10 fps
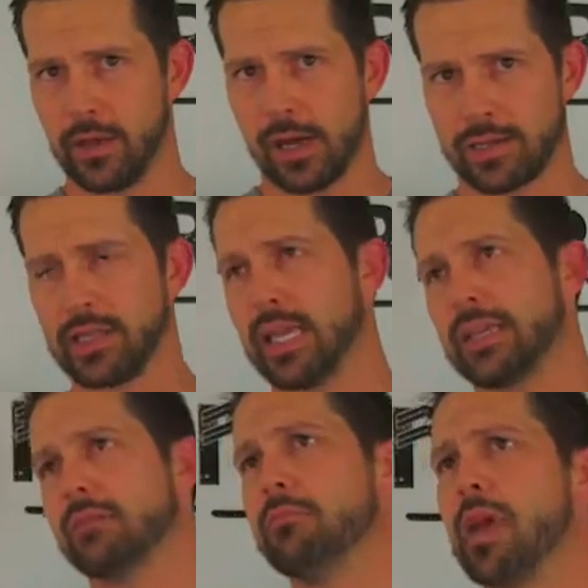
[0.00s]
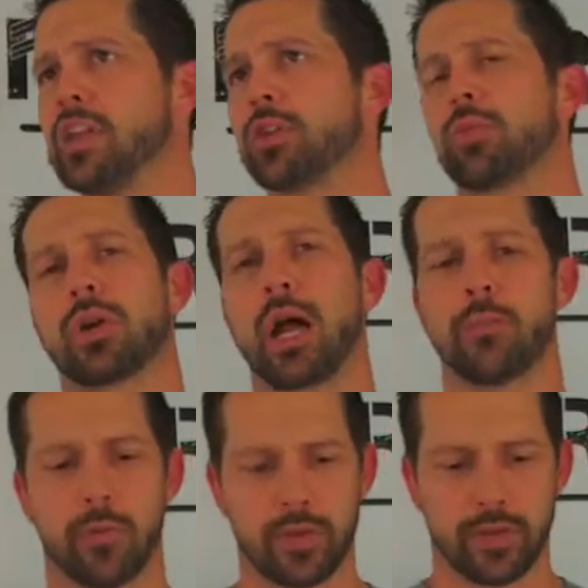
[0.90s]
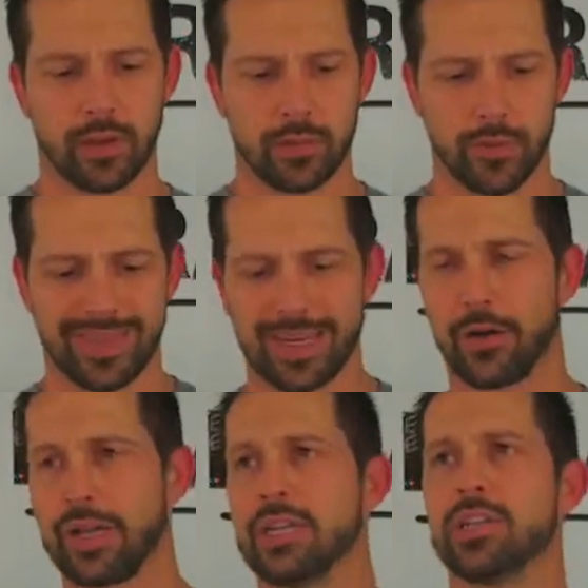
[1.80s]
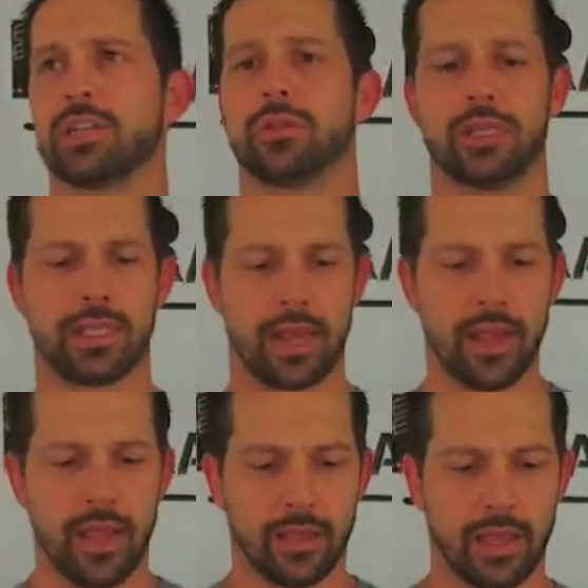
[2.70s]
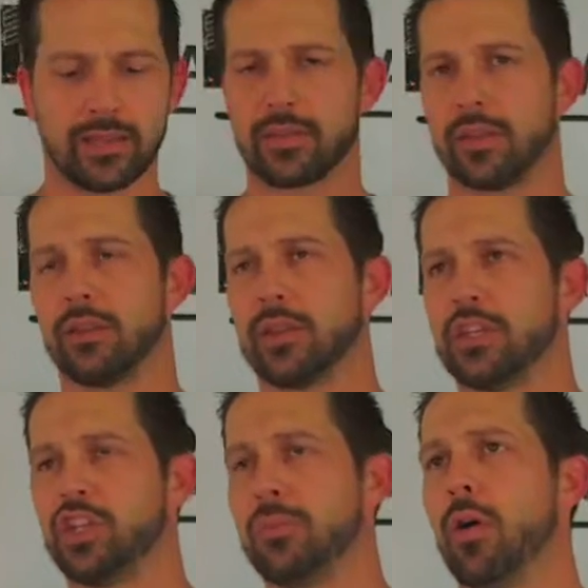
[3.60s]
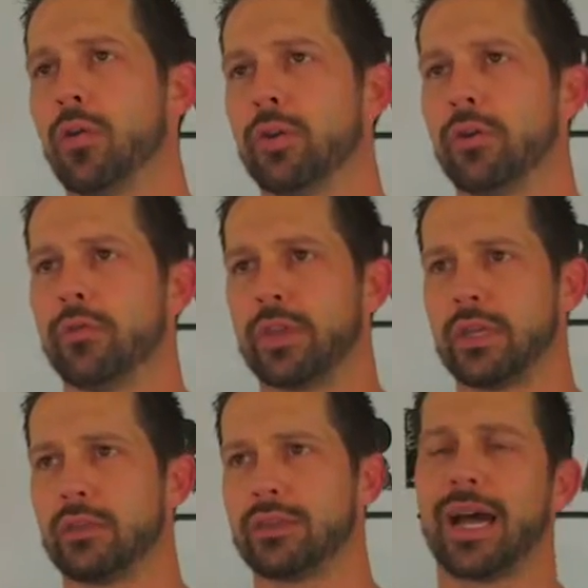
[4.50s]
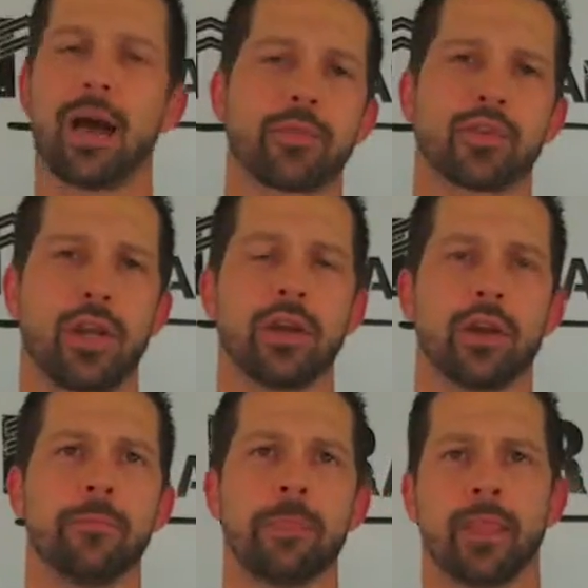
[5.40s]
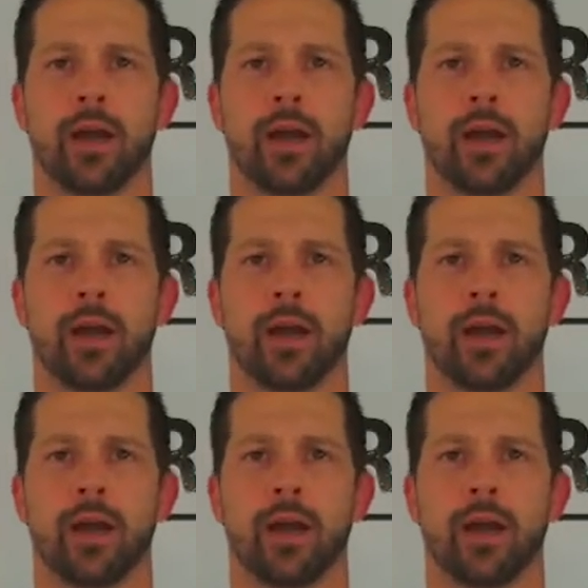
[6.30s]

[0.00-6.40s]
I see that as a major problem within our industry, is that, yes, the gym owner, the top trainer,